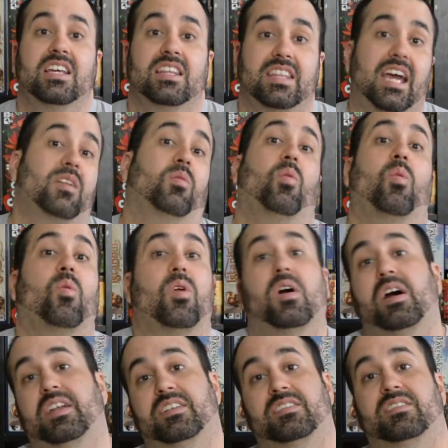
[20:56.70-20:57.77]
that
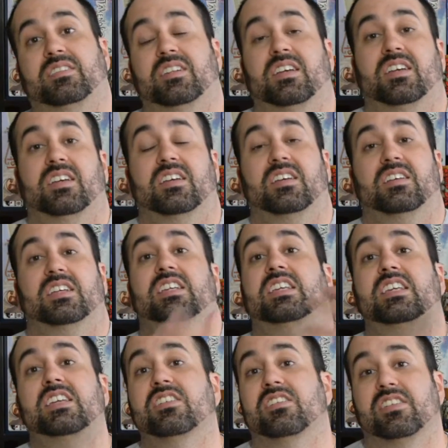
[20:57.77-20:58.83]
one
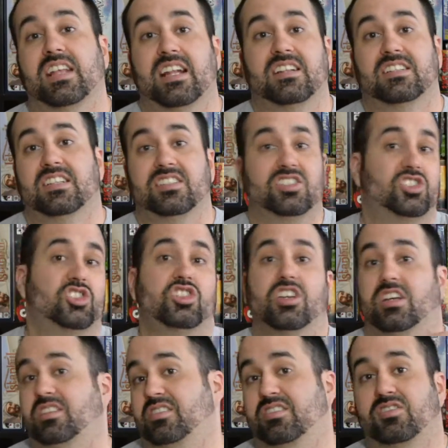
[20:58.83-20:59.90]
gear that is
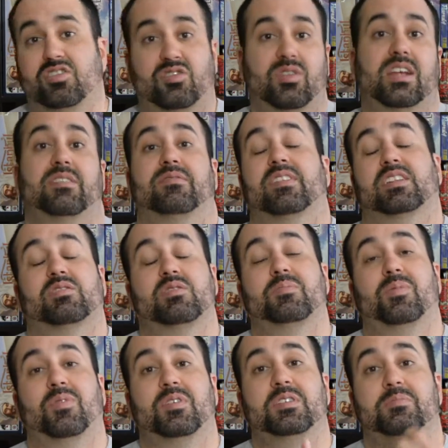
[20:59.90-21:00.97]
just straight victory
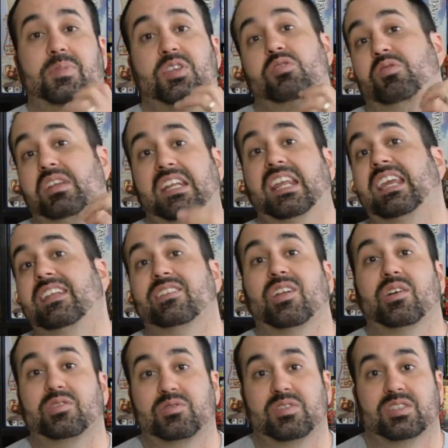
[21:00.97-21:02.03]
points, but you need
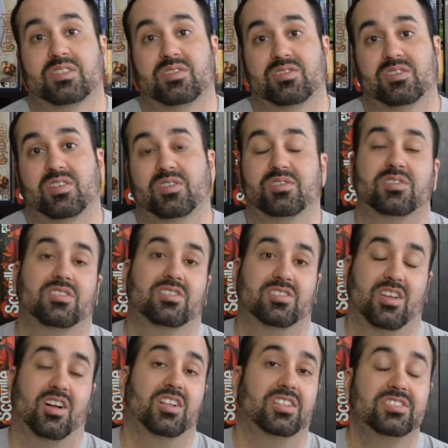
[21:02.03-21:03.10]
those crystal souls, the
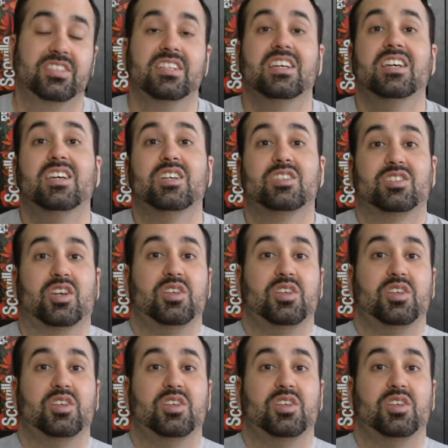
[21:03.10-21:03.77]
skulls. So